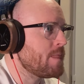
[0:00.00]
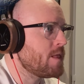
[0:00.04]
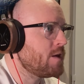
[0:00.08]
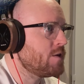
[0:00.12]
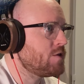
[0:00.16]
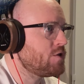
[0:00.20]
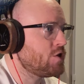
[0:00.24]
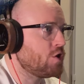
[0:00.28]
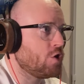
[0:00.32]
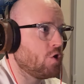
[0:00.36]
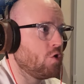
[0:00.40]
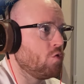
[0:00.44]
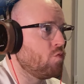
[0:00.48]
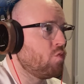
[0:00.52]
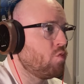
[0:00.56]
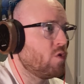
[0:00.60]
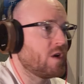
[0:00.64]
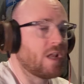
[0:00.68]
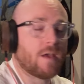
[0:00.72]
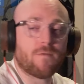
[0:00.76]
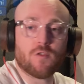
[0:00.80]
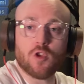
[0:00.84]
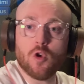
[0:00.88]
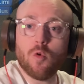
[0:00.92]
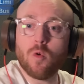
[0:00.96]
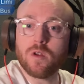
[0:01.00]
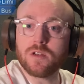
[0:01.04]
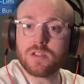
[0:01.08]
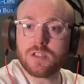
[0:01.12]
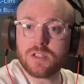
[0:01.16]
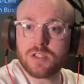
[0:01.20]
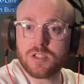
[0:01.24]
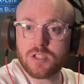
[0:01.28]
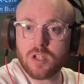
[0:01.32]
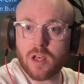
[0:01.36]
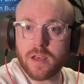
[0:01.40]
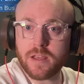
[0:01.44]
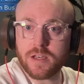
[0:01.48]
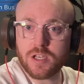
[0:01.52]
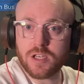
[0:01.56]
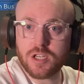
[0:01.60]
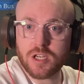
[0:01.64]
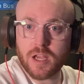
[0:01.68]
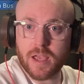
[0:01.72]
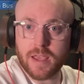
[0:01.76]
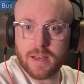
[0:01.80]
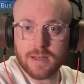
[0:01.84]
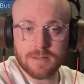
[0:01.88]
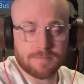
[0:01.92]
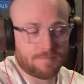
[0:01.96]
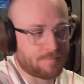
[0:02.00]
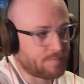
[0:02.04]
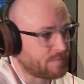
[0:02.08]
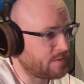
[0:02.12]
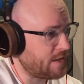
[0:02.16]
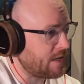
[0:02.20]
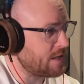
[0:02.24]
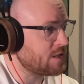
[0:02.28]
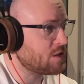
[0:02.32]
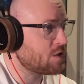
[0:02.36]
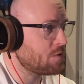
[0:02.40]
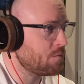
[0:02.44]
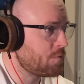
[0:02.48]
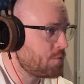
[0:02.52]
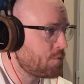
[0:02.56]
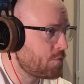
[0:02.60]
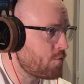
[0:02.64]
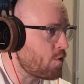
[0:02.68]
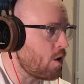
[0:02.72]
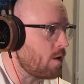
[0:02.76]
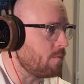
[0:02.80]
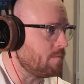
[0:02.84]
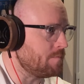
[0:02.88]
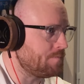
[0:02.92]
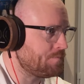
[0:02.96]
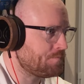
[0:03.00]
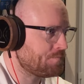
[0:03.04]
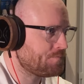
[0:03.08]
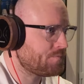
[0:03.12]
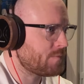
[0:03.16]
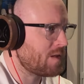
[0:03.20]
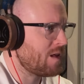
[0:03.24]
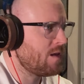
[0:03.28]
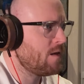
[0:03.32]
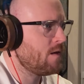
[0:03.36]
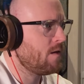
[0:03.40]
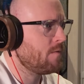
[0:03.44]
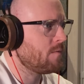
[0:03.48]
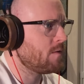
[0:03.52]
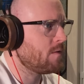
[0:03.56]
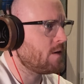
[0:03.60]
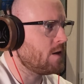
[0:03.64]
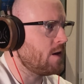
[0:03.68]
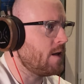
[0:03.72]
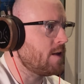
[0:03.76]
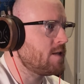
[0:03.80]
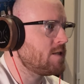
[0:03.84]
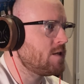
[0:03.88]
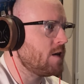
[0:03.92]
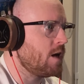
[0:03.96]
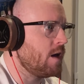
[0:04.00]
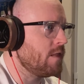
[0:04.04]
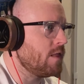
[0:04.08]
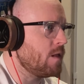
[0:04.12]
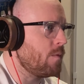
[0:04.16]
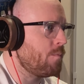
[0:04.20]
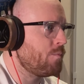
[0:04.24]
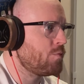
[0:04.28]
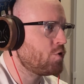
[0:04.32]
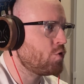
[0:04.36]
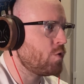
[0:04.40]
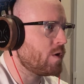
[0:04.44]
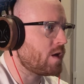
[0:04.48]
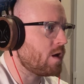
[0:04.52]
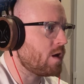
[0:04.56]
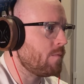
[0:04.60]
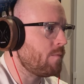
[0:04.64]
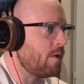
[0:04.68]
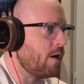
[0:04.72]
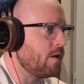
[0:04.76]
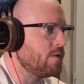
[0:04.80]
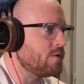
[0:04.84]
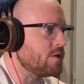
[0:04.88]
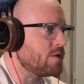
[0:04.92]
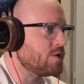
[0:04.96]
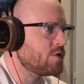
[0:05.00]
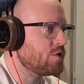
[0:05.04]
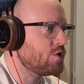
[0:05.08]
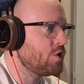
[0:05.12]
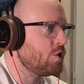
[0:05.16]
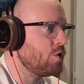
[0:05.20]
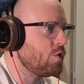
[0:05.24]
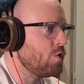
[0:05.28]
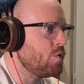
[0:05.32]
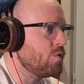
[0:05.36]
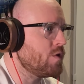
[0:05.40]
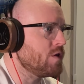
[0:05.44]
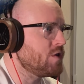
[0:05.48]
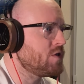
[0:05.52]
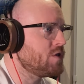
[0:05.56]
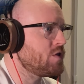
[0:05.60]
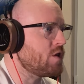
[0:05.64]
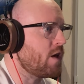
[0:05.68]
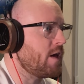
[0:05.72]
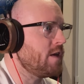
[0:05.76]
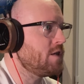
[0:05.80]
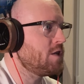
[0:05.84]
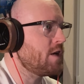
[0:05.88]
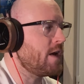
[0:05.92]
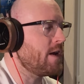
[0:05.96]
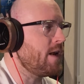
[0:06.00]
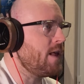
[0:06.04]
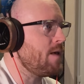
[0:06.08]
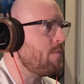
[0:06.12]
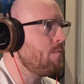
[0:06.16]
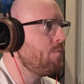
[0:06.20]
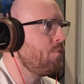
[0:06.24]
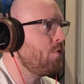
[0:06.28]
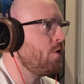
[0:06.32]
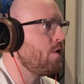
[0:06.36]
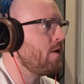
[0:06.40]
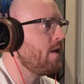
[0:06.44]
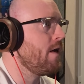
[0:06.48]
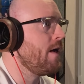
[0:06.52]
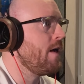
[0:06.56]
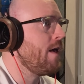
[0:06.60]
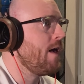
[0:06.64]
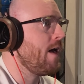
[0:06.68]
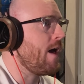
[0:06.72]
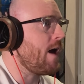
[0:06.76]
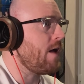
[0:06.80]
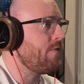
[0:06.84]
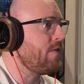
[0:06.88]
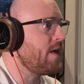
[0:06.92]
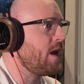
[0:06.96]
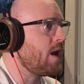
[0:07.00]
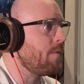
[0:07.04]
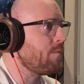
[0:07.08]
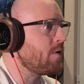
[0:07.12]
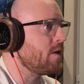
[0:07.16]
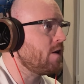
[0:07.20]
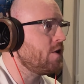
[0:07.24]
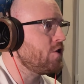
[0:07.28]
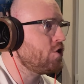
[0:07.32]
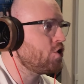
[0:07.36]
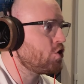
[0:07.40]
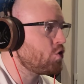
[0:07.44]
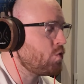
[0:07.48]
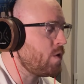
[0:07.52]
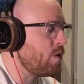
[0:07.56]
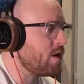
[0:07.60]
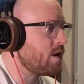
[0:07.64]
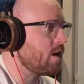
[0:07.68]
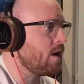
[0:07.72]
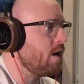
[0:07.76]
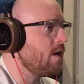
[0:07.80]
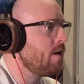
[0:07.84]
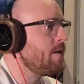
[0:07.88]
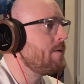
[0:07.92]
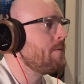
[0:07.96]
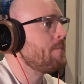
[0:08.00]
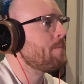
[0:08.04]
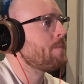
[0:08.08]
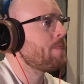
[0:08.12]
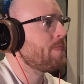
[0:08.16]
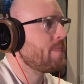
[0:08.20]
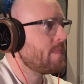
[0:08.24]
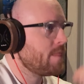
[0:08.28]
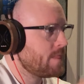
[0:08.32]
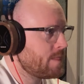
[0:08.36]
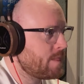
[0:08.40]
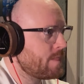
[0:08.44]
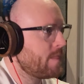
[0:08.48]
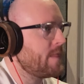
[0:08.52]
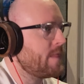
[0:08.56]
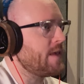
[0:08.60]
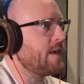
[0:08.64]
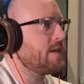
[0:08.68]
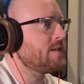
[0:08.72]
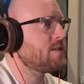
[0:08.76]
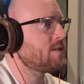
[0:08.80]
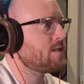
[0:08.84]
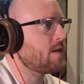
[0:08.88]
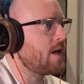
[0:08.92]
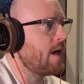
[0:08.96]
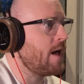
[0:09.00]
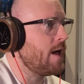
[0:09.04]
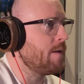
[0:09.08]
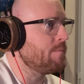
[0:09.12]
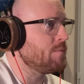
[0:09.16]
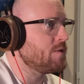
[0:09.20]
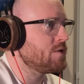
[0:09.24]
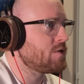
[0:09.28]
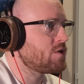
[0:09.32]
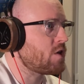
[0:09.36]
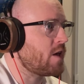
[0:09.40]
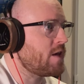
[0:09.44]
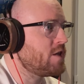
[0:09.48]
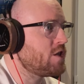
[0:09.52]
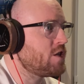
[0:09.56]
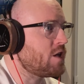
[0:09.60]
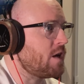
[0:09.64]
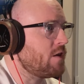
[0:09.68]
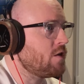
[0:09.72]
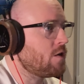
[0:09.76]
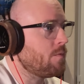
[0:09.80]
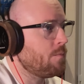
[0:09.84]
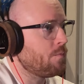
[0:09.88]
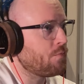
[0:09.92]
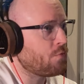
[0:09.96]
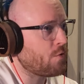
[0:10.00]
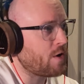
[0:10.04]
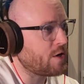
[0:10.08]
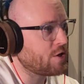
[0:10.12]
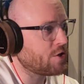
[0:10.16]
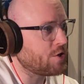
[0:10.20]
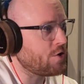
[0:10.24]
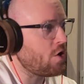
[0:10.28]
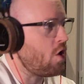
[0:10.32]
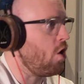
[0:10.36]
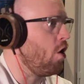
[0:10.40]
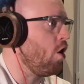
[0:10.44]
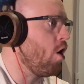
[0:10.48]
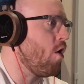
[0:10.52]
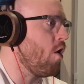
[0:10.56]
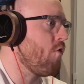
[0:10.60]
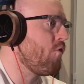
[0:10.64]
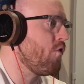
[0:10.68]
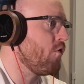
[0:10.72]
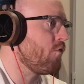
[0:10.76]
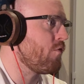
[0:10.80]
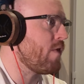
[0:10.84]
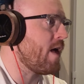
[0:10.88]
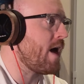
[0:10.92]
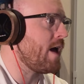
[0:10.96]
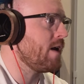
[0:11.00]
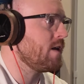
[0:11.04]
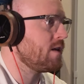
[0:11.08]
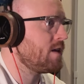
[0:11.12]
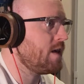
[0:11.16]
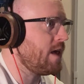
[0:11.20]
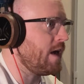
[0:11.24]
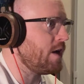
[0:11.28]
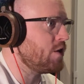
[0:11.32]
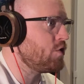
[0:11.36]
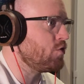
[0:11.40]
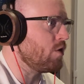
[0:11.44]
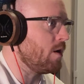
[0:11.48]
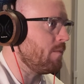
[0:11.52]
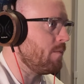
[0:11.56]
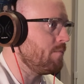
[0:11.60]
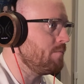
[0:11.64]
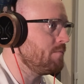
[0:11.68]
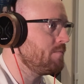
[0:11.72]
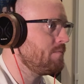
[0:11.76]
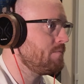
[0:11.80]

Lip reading: to whatever you want to sidechain this from. I'm going to turn the trigger mode to the sidechain input, and then I'm going to trigger this sidechain compression off of that kick drum.